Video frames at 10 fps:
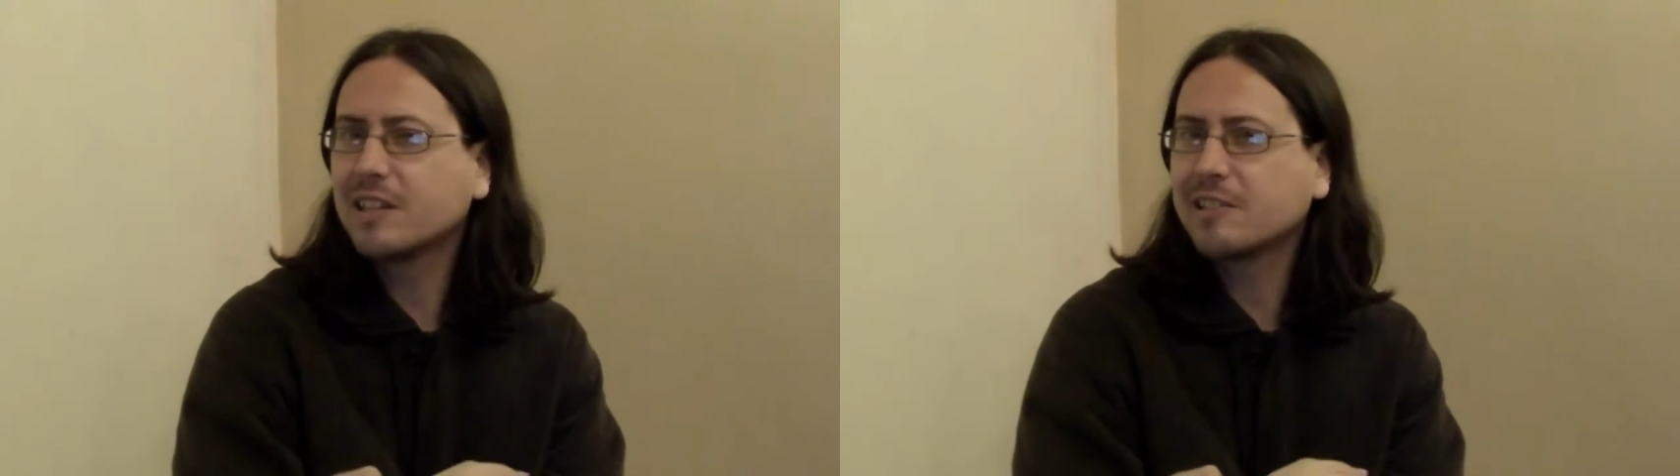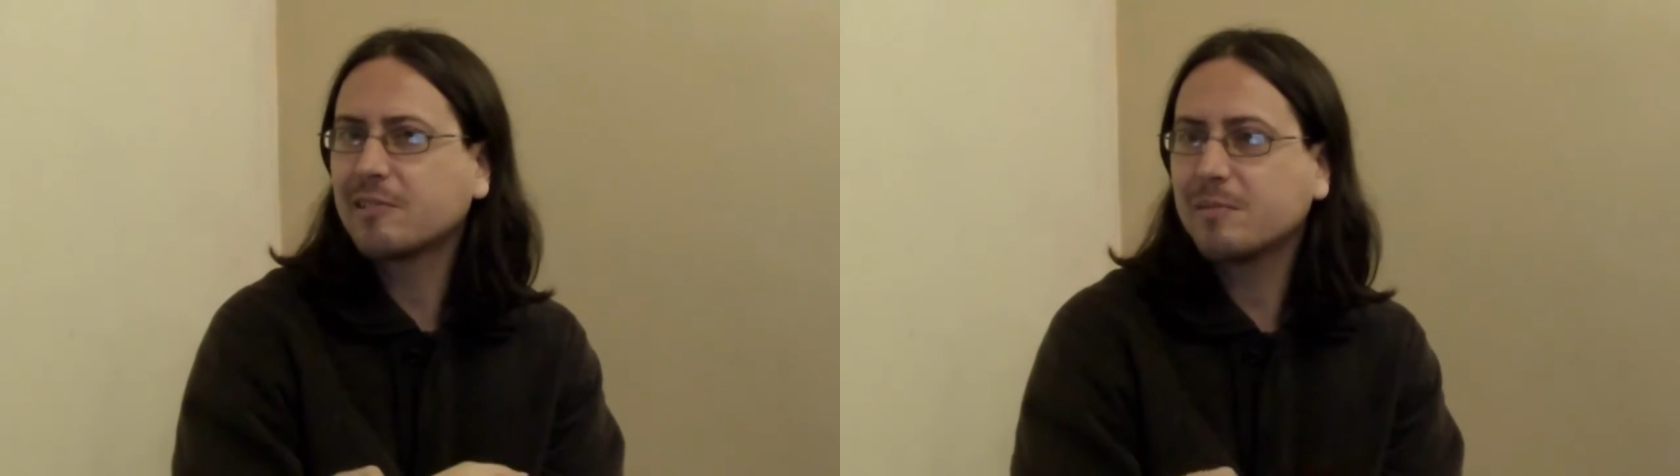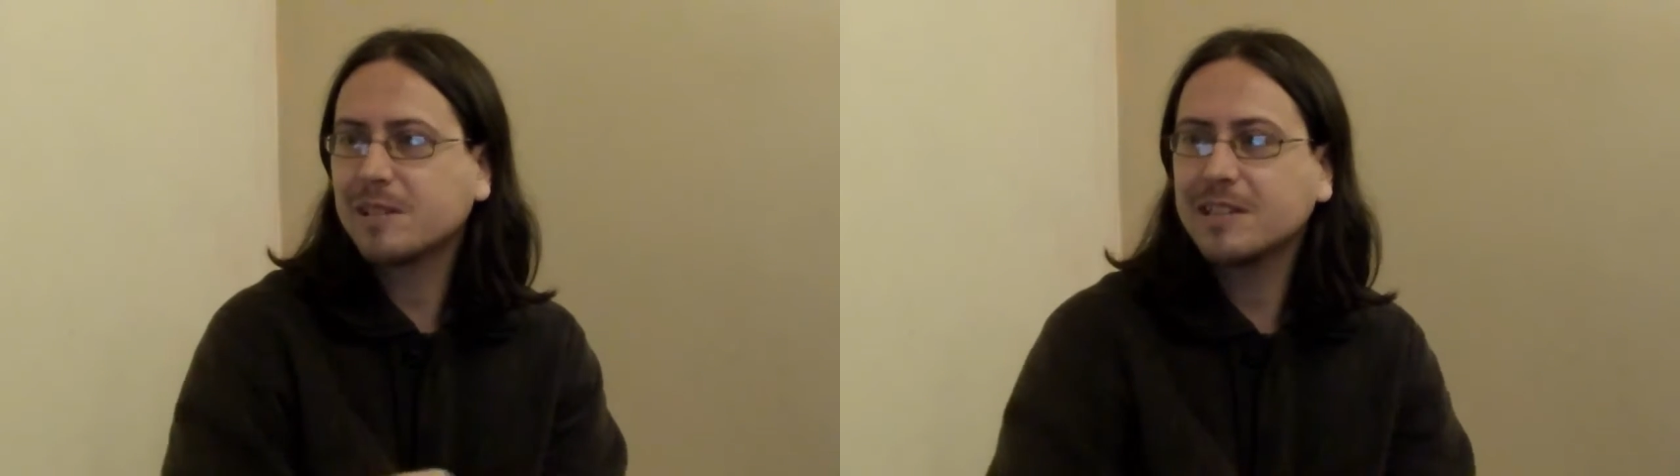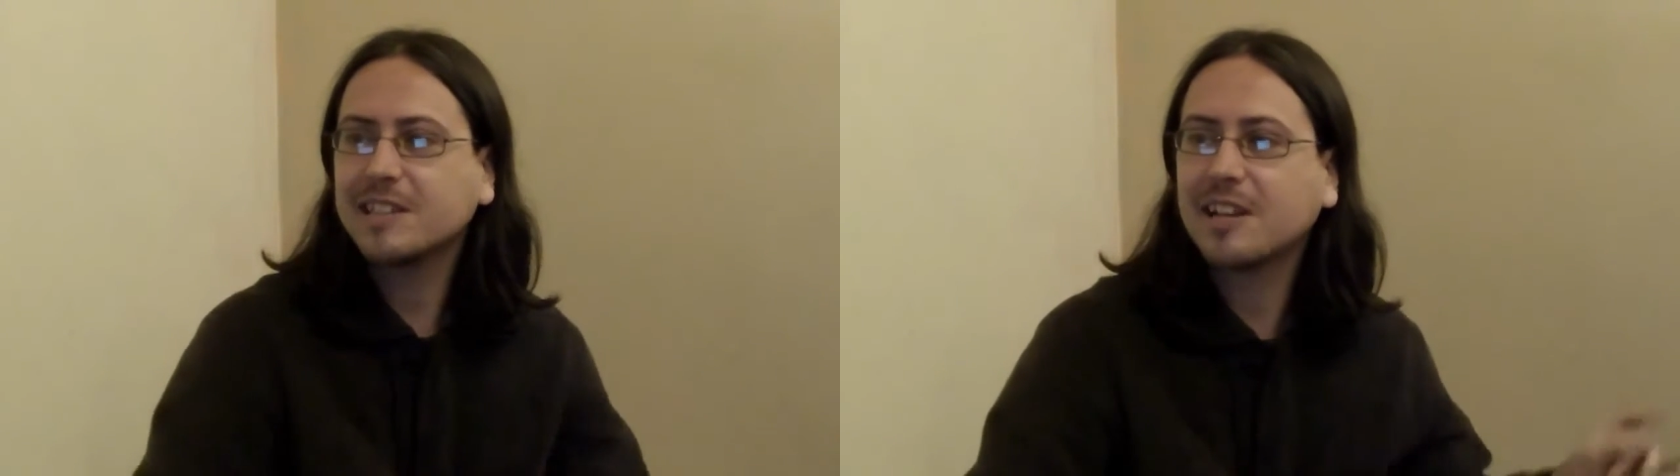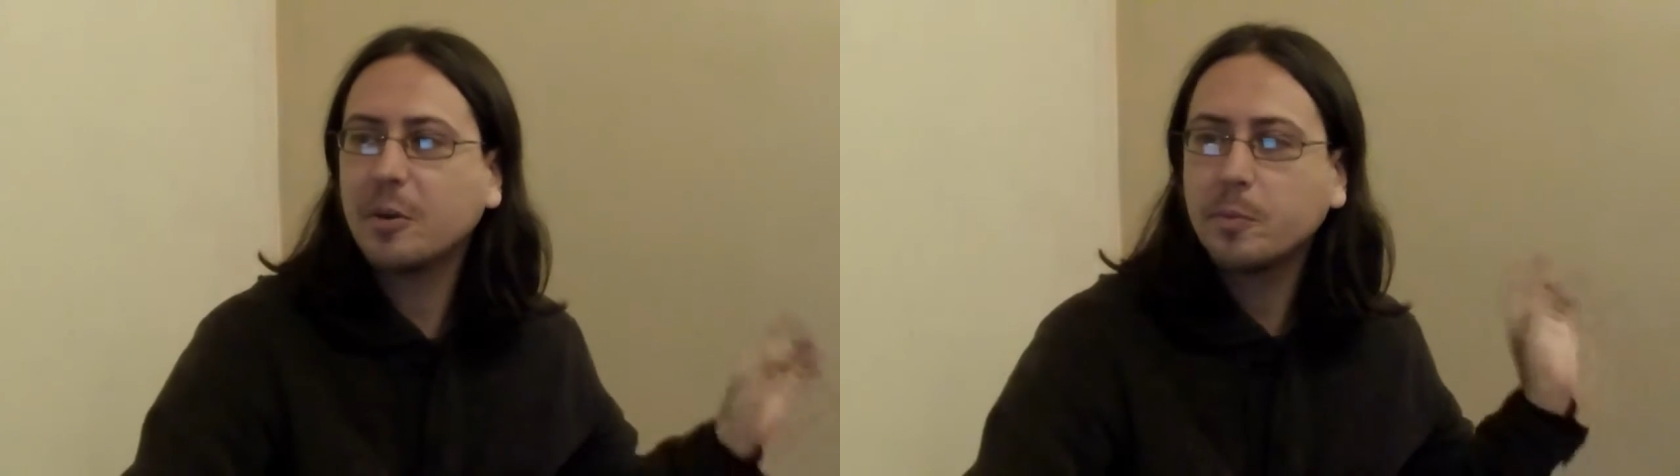description
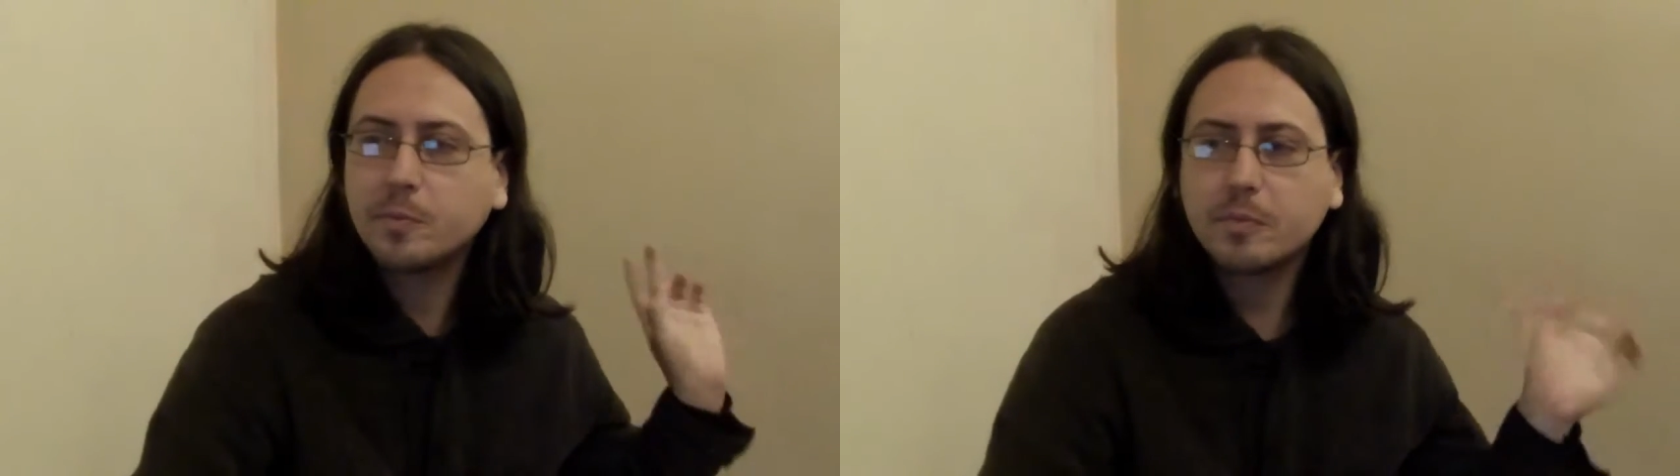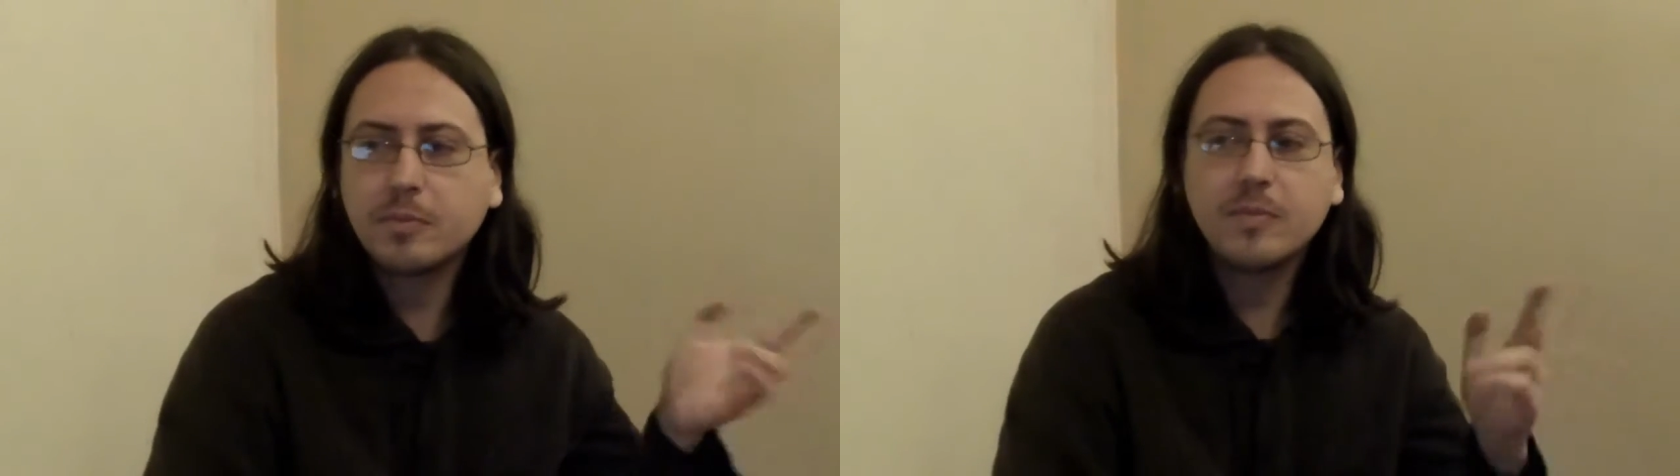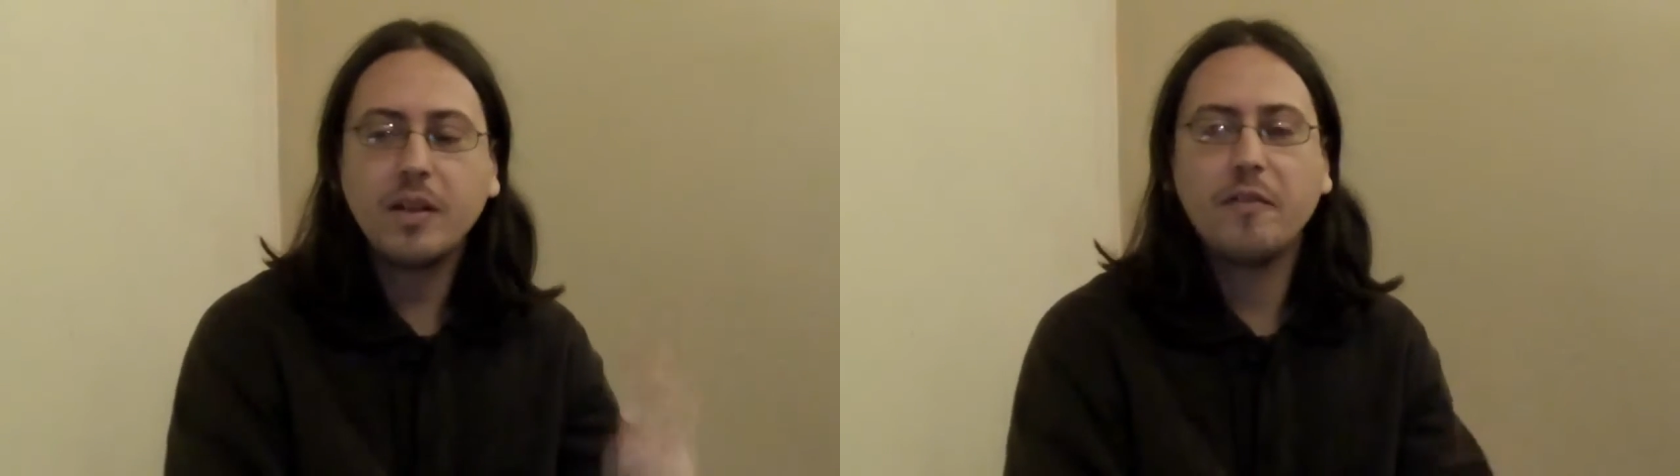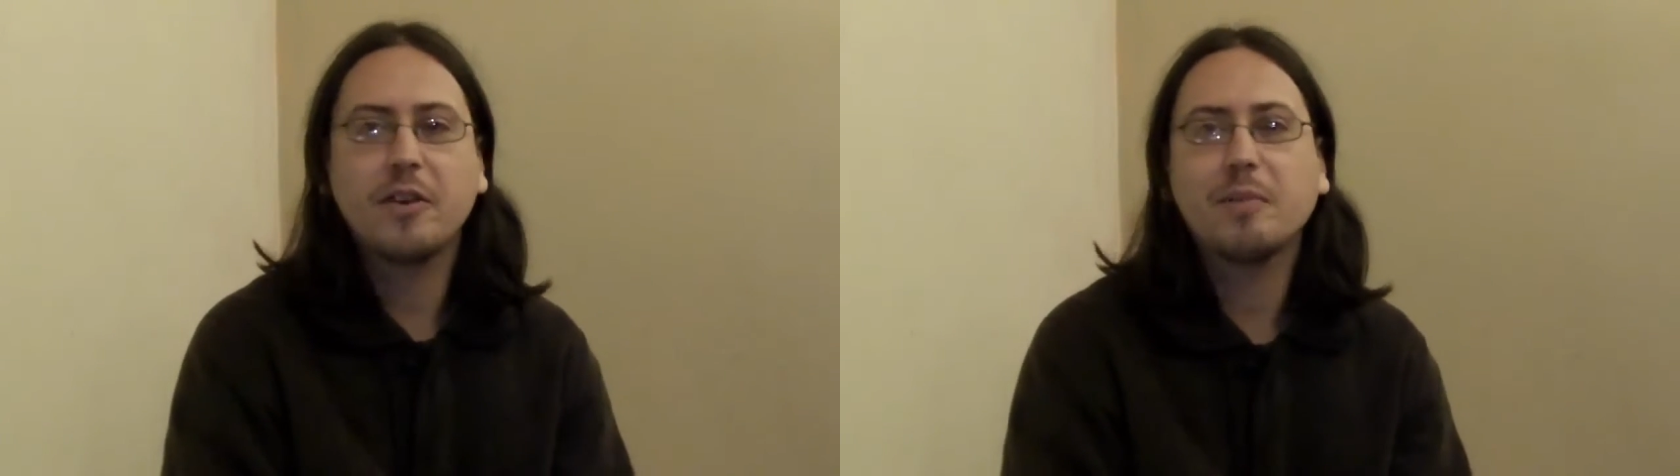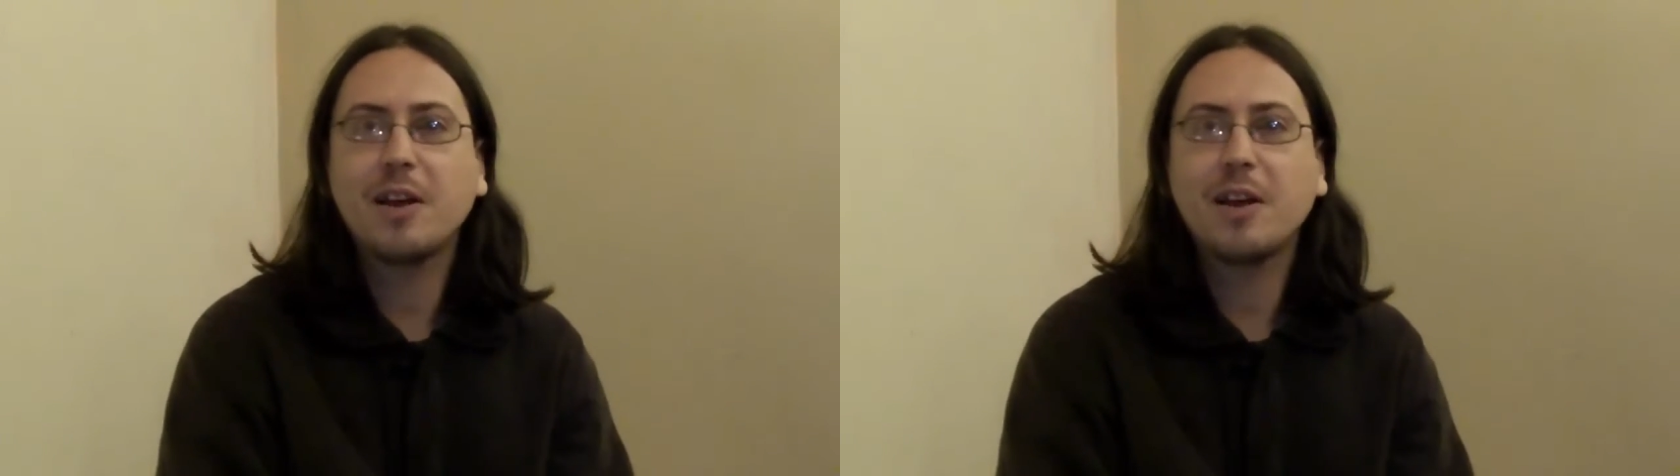so if you